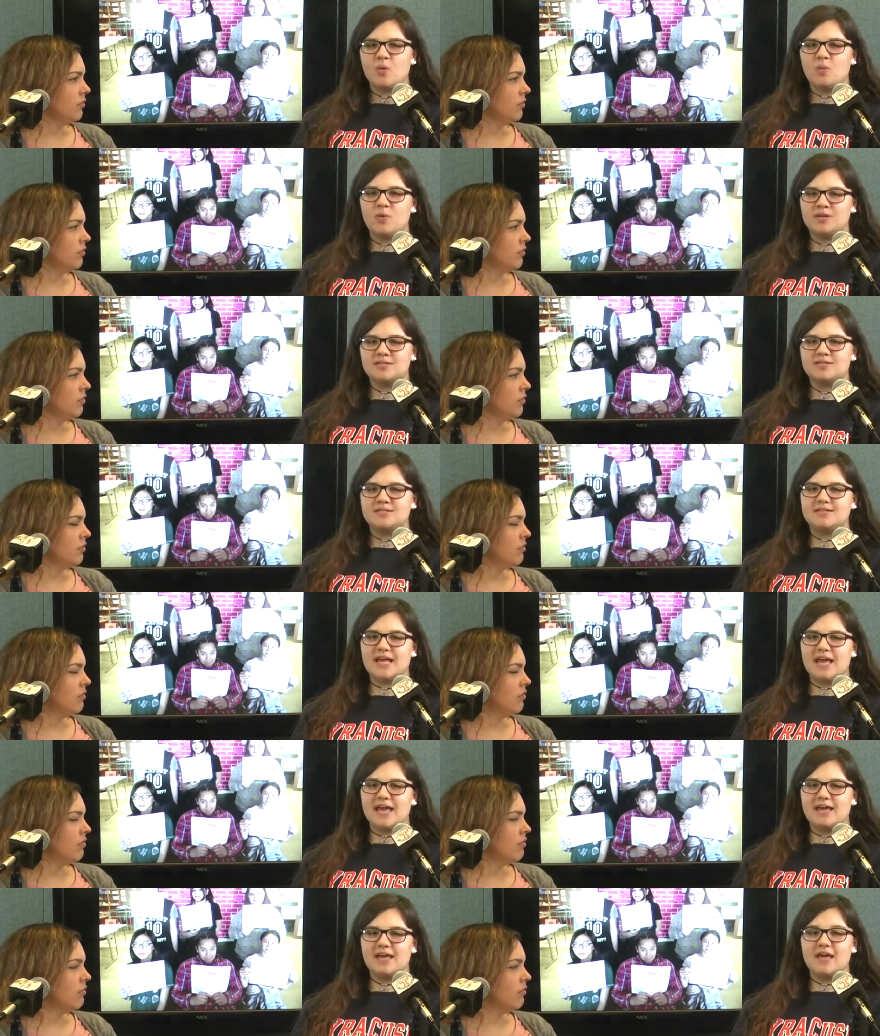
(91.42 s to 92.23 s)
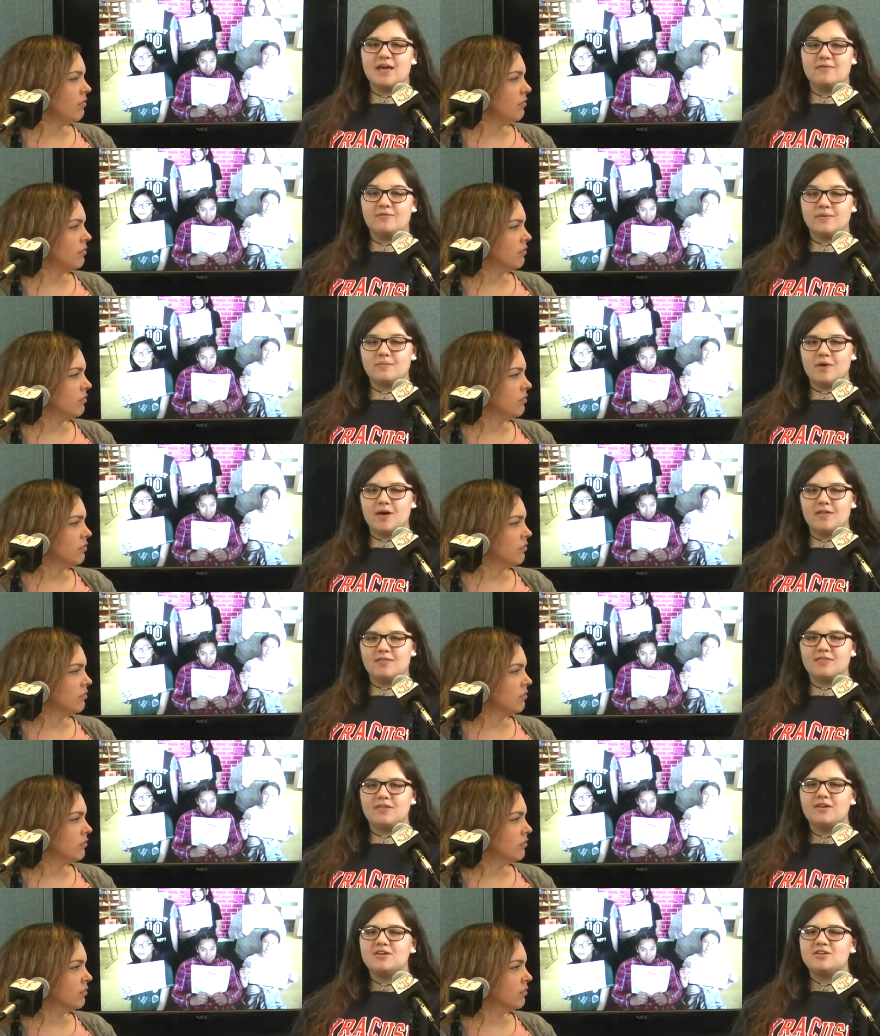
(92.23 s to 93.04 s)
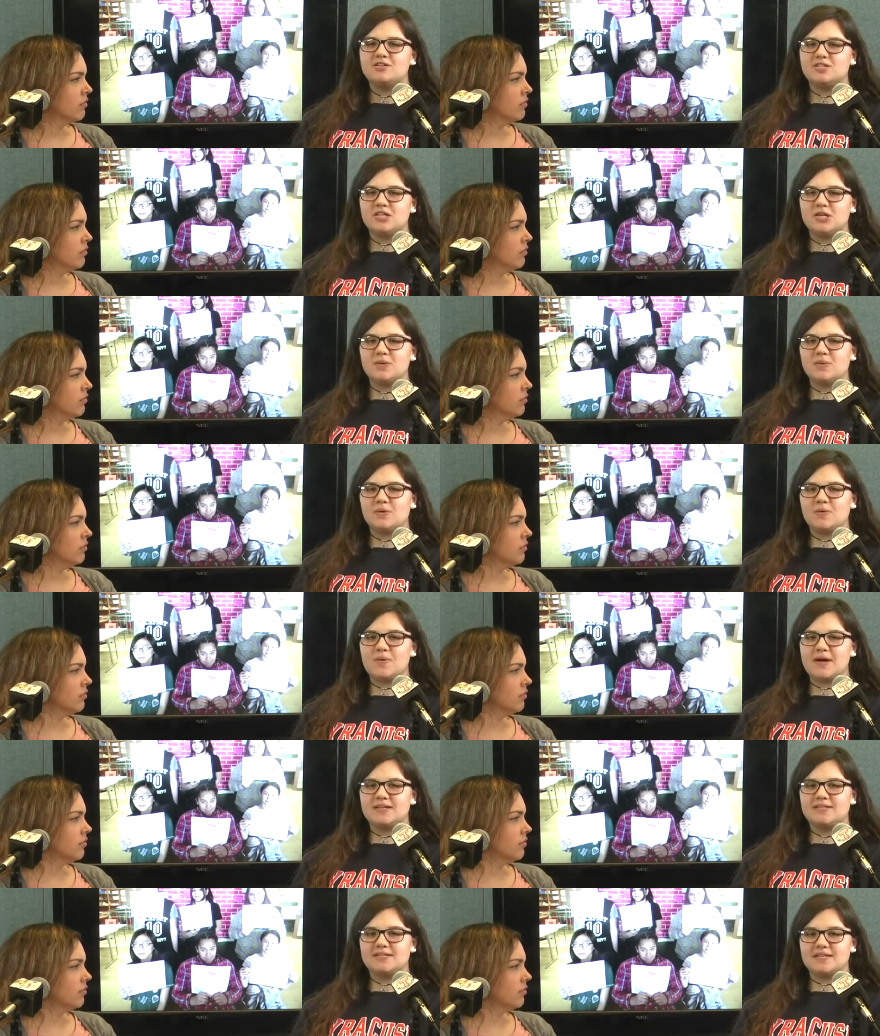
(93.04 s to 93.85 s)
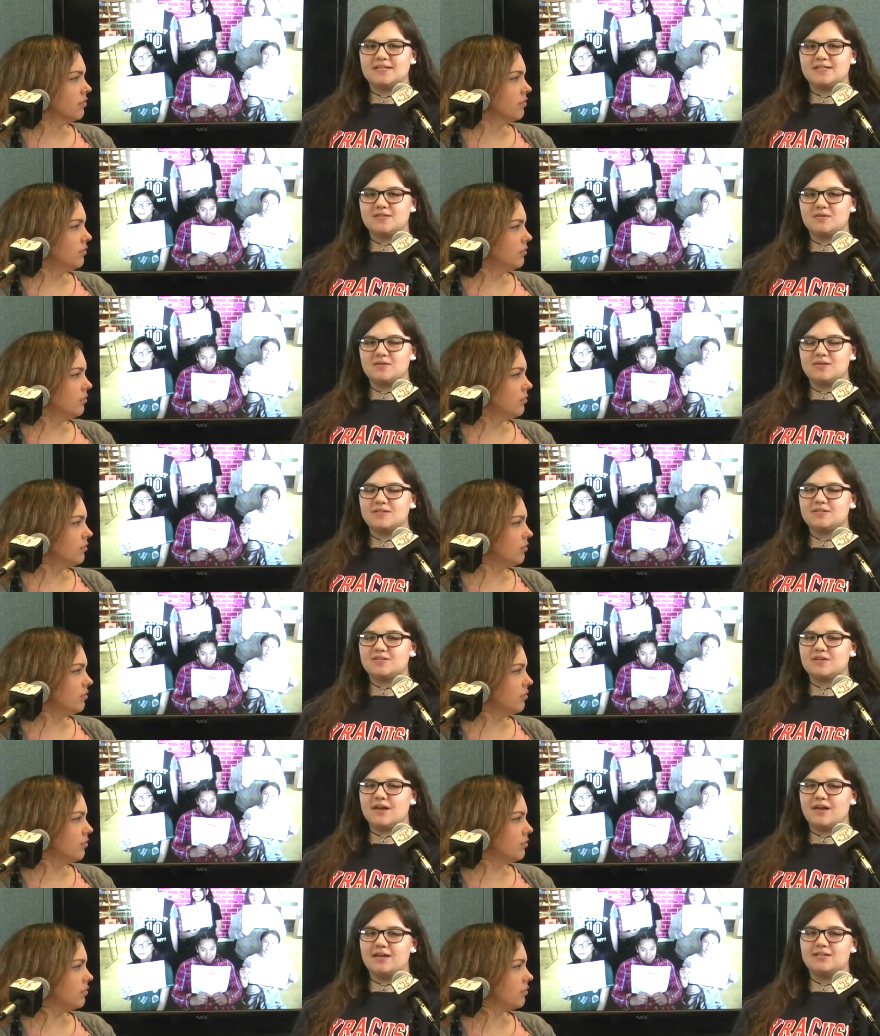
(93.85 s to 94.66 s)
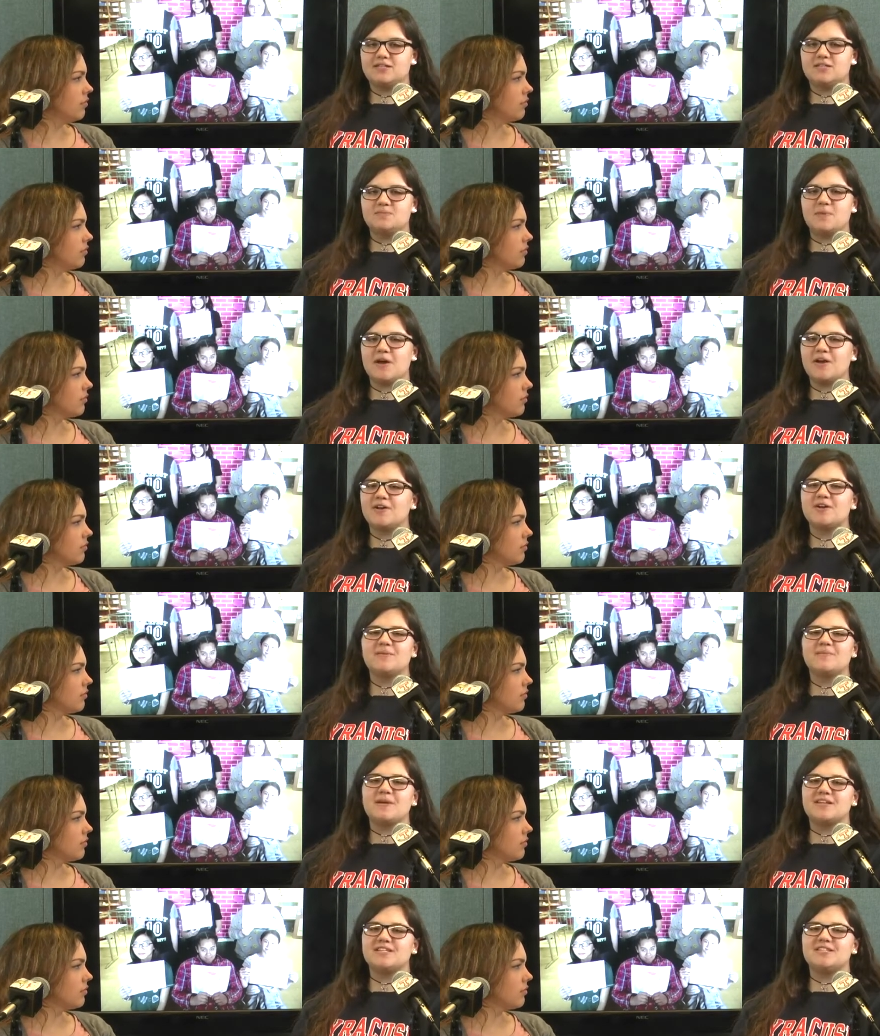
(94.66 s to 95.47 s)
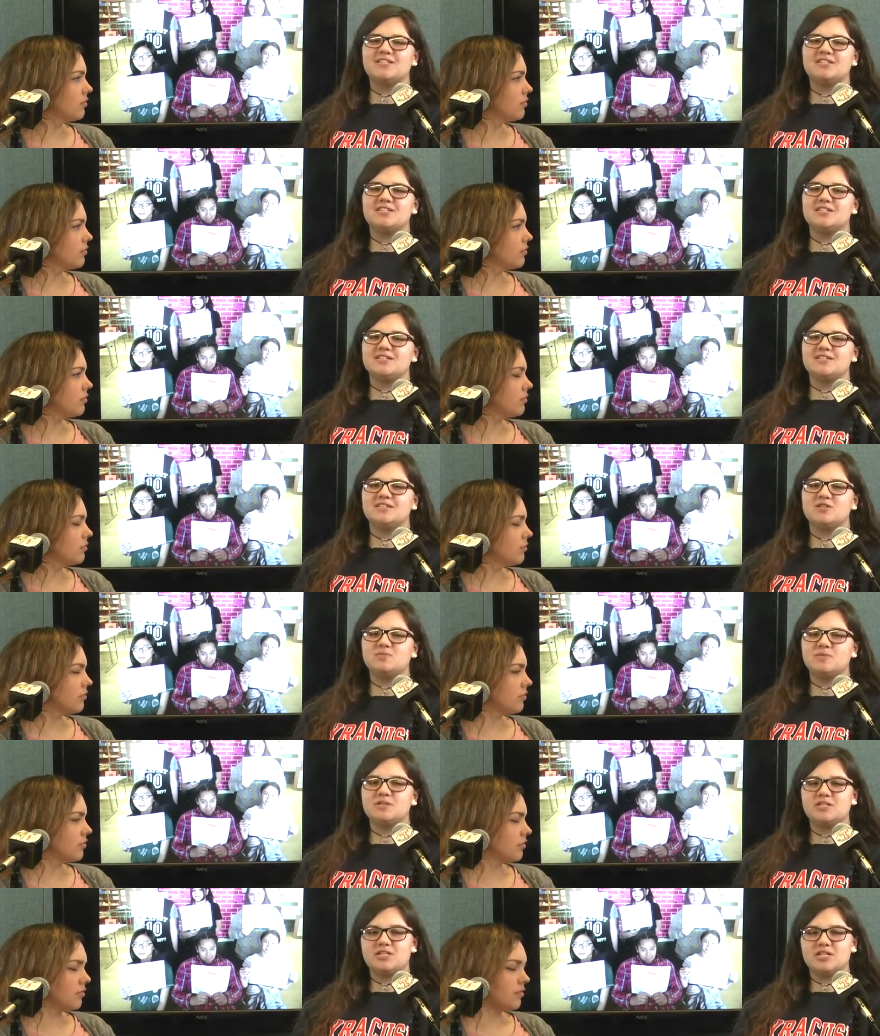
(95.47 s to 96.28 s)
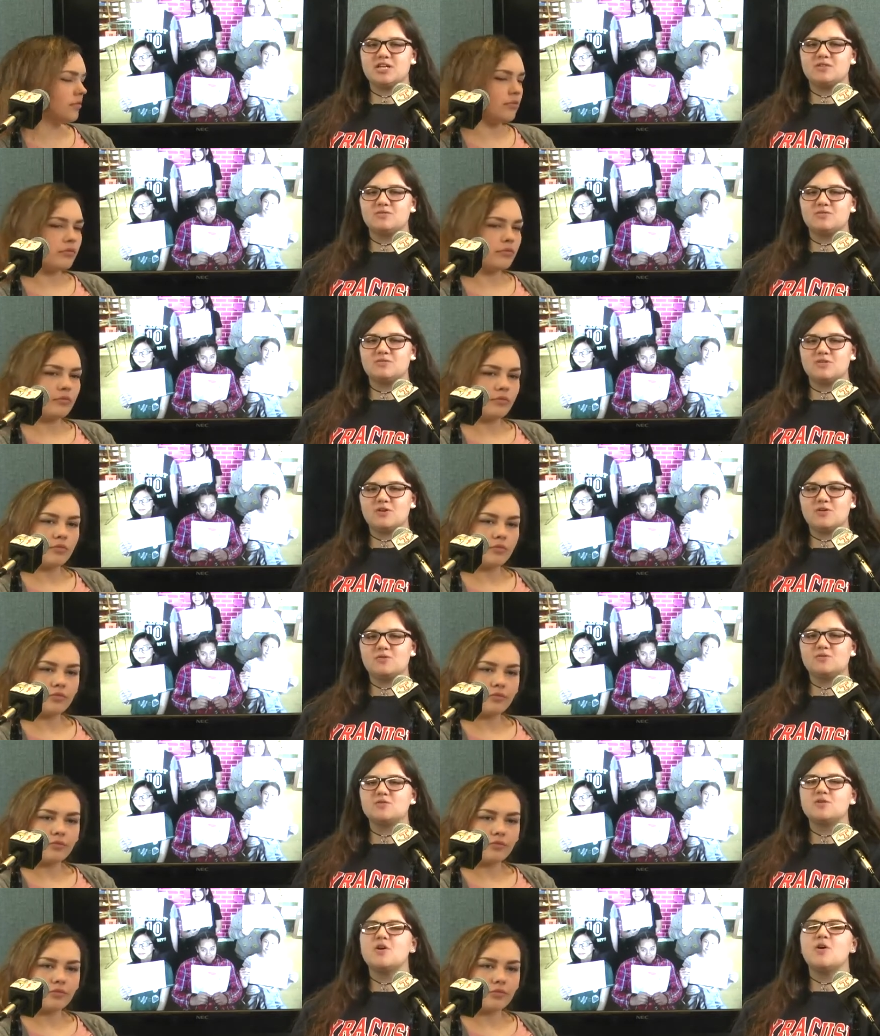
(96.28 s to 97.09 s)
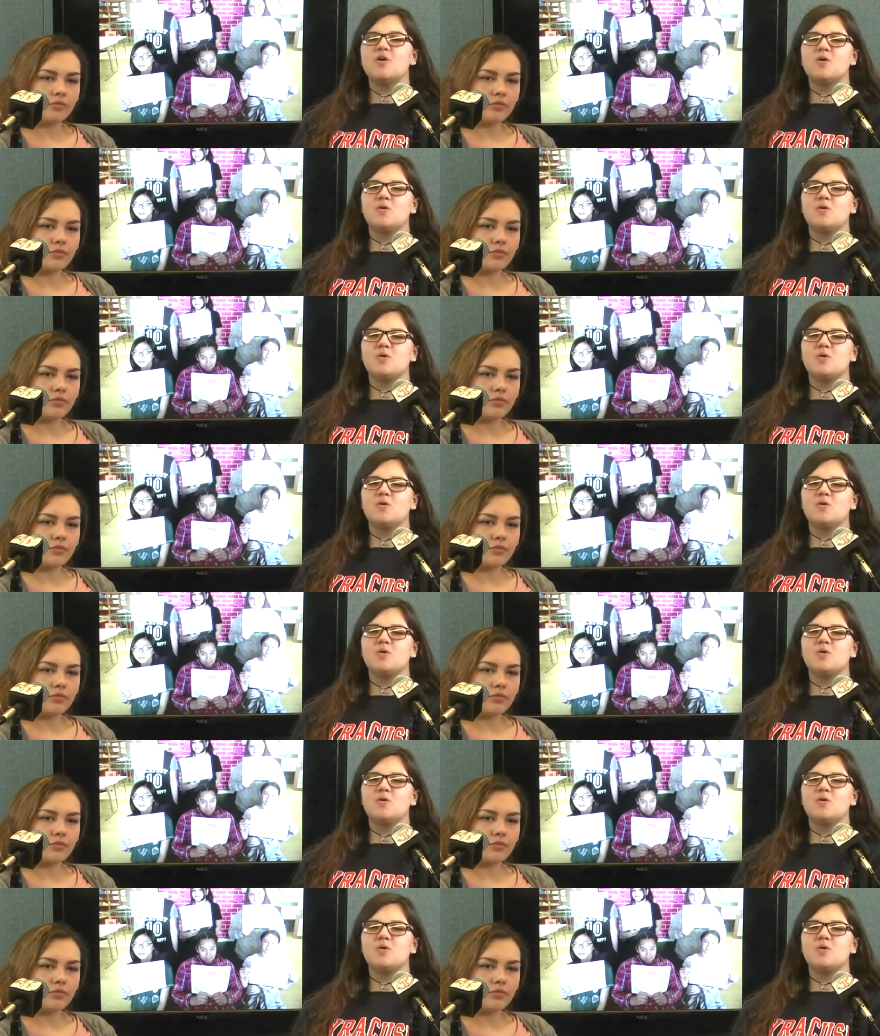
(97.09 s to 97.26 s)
Speaker 1: Once a day, every month, she requests that students create inspiring messages to be shared with those